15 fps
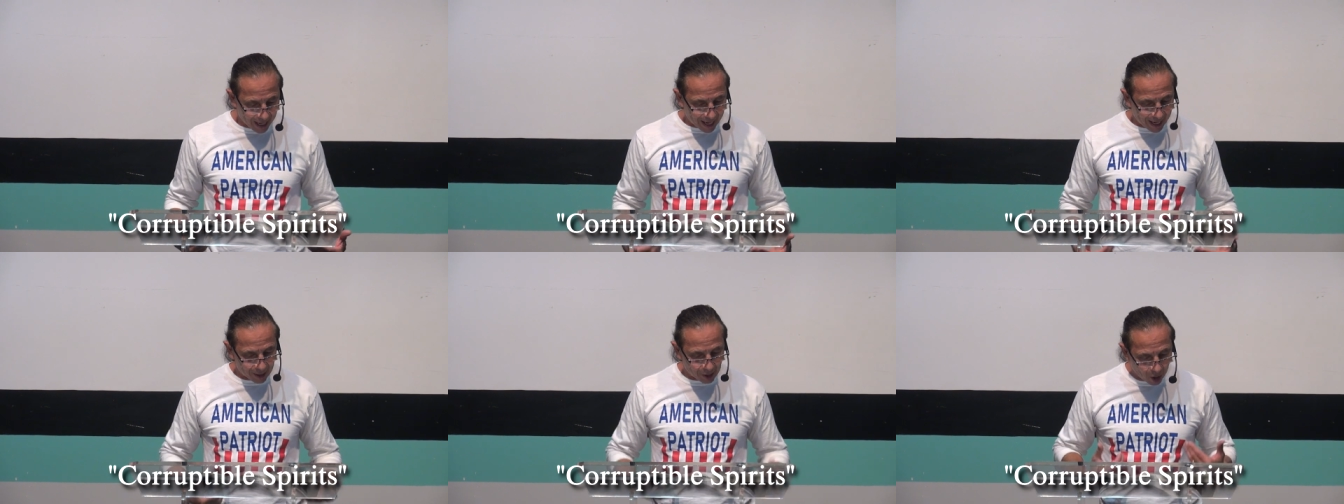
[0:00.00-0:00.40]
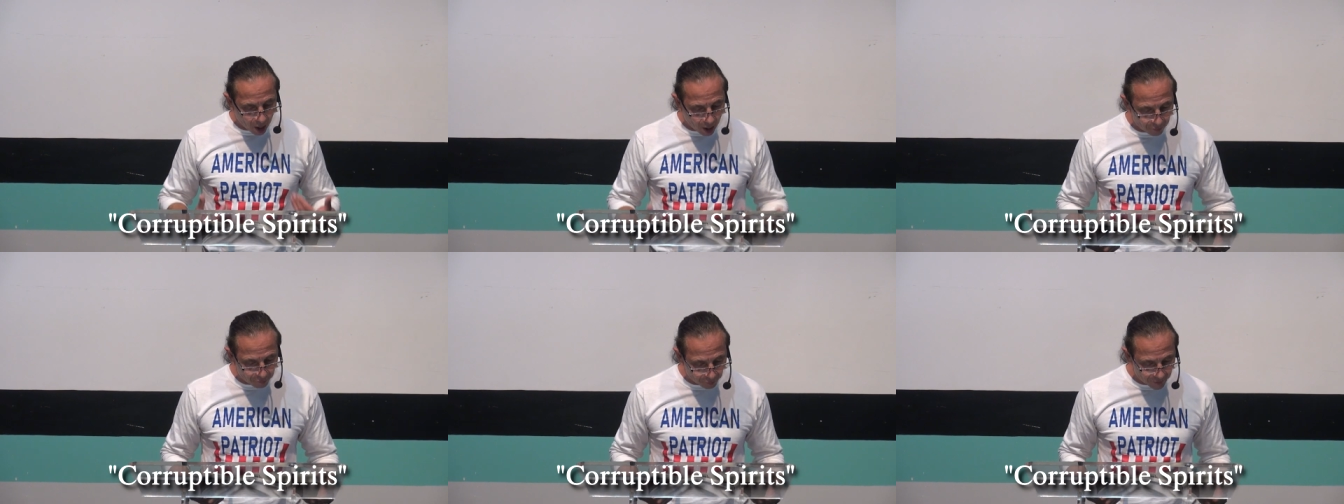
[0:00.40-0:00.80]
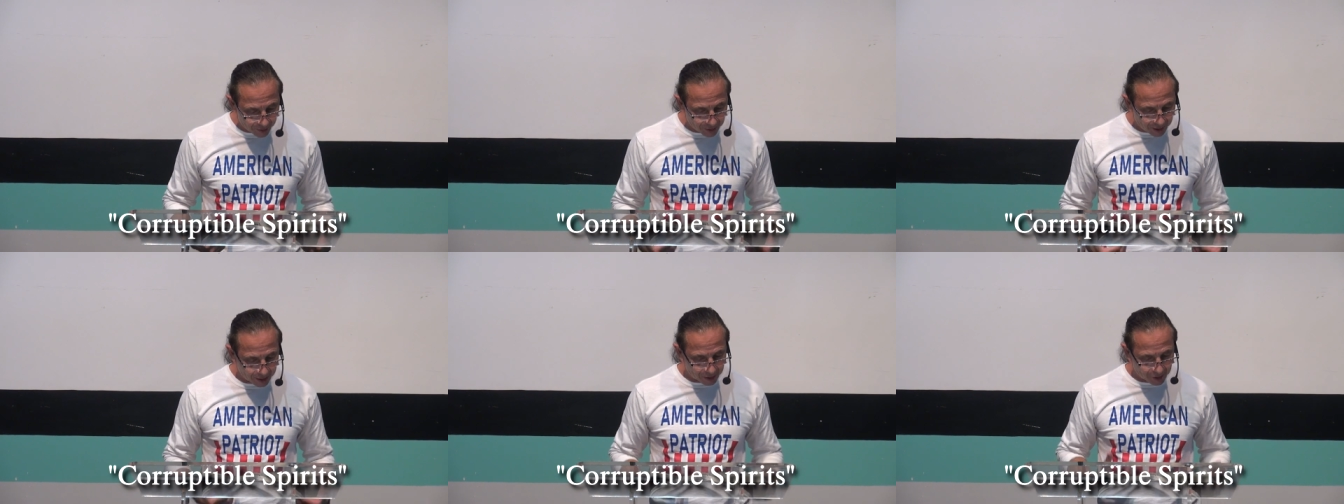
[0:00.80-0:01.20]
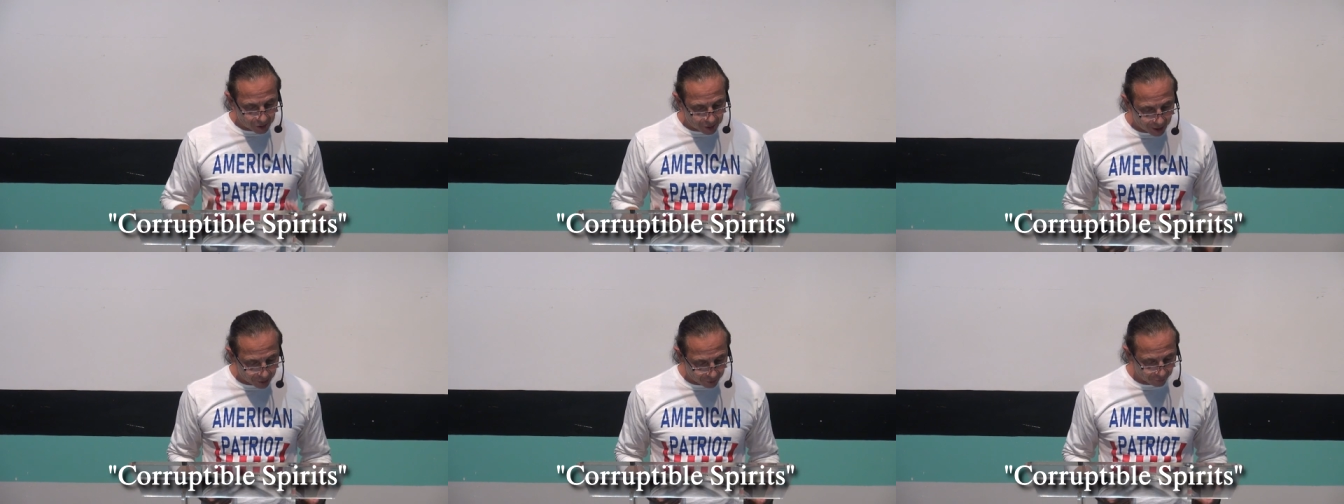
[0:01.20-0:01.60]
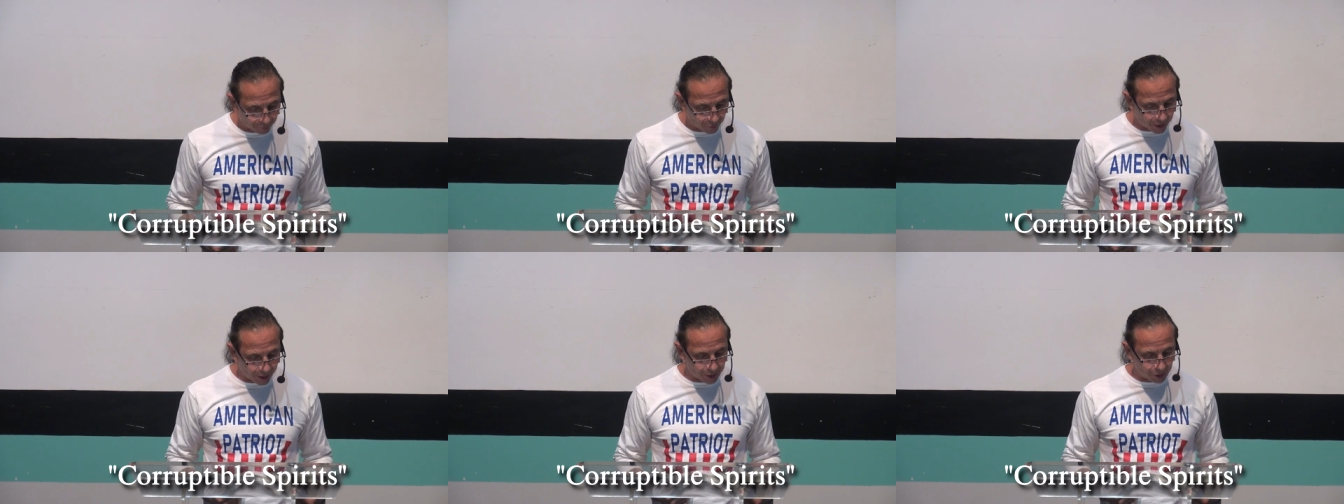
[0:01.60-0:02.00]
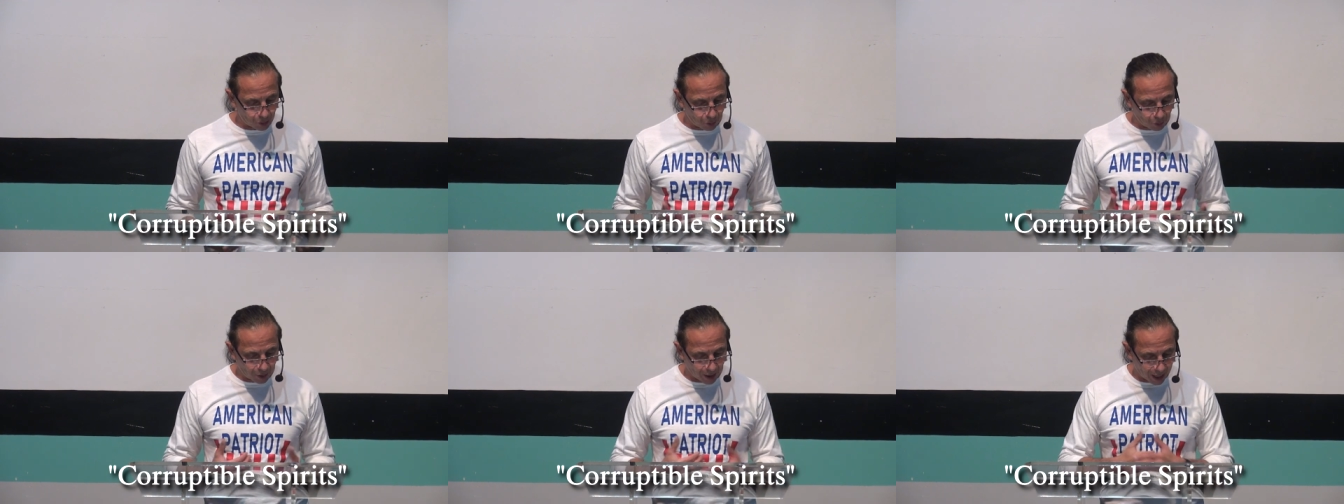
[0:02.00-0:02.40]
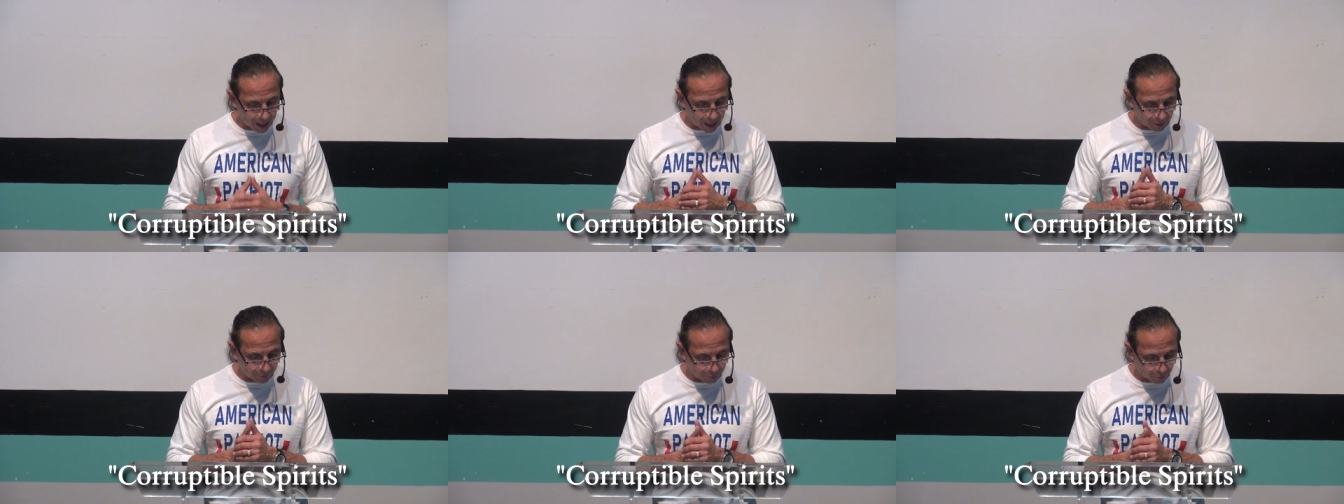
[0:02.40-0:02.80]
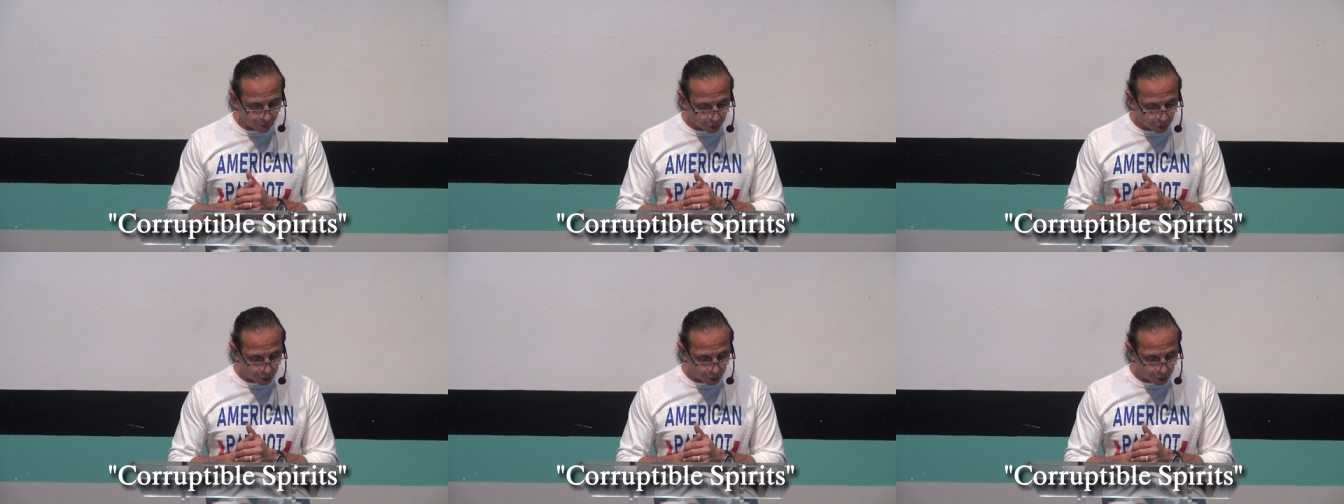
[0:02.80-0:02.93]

an offering and a sacrifice to God for